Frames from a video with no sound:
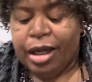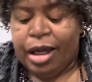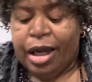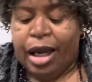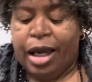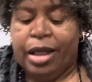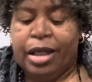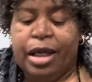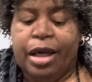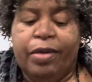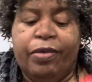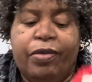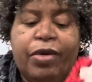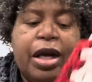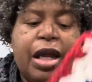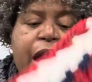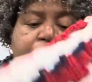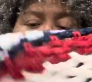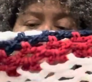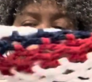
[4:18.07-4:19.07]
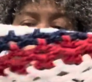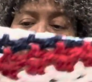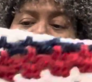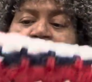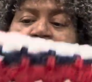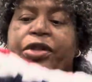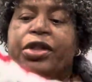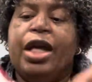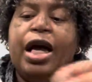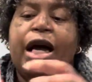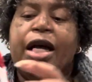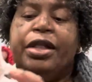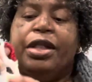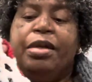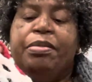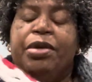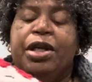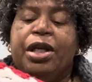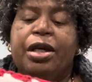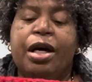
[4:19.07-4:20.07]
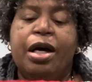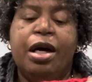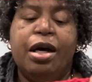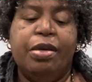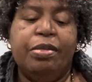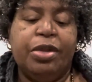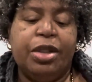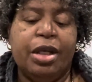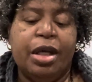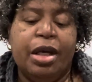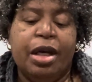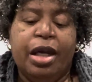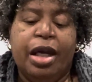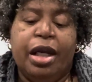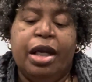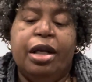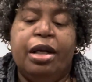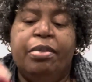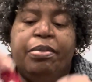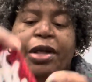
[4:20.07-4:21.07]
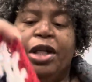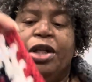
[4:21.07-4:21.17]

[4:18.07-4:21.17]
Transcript: and then whatever size it becomes, it'll be